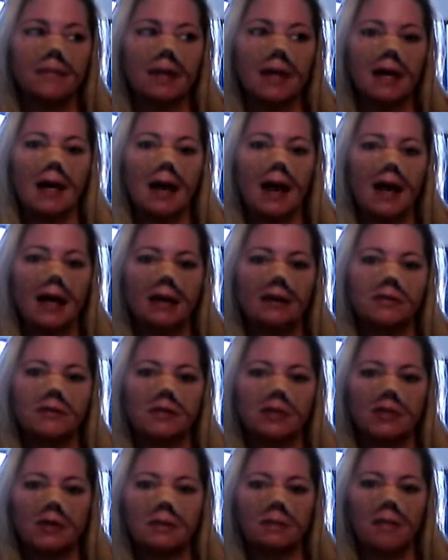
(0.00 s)
It kind of
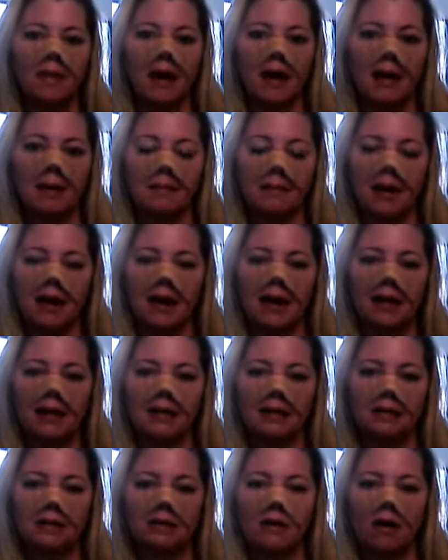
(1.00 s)
took my
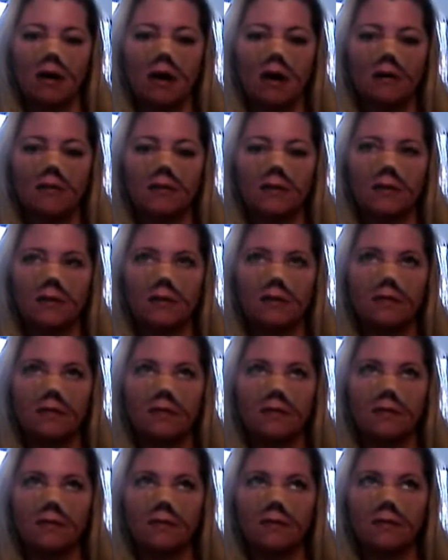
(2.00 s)
mind off of
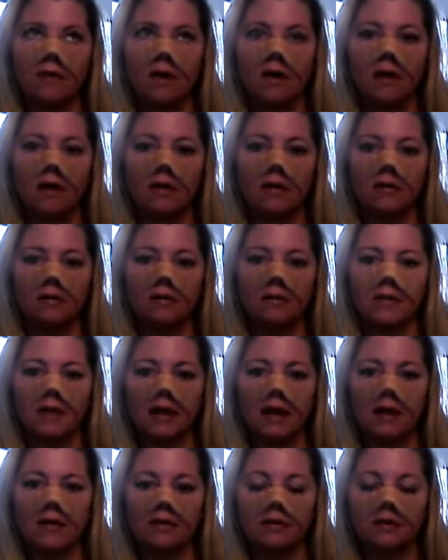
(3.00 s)
all of
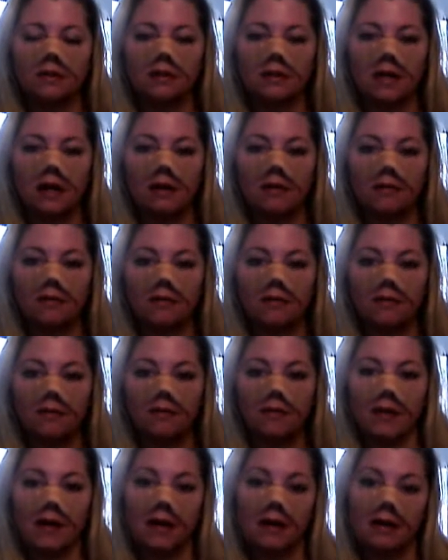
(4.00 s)
the other
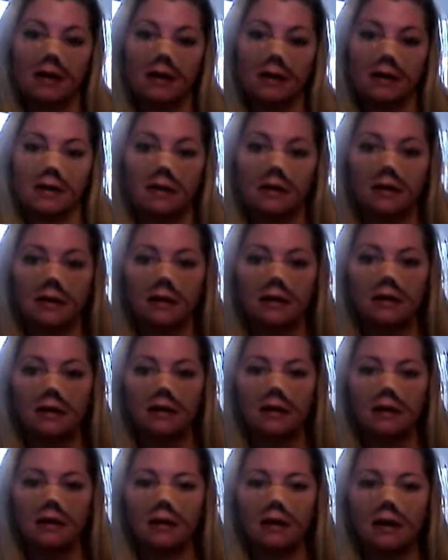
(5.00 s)
stuff that,
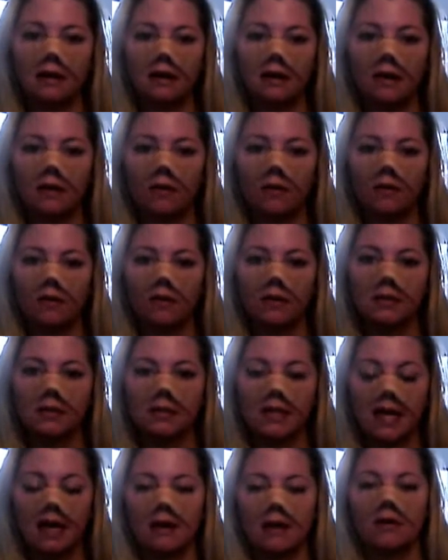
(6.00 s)
you know, was
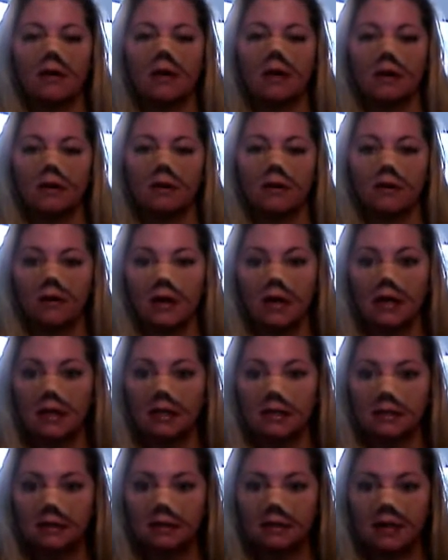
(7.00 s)
scary, or
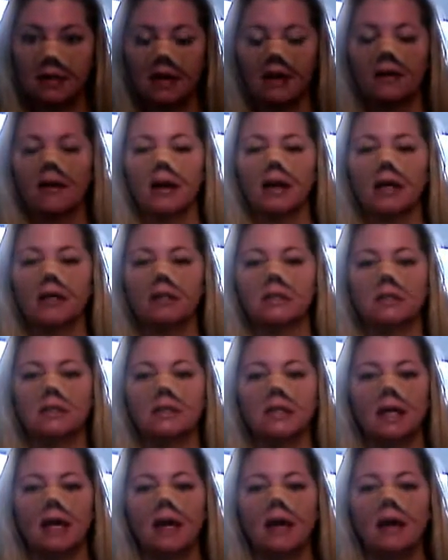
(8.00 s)
is scary, I
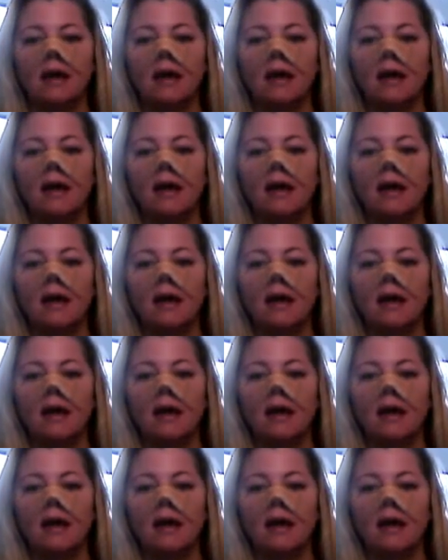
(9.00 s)
should say.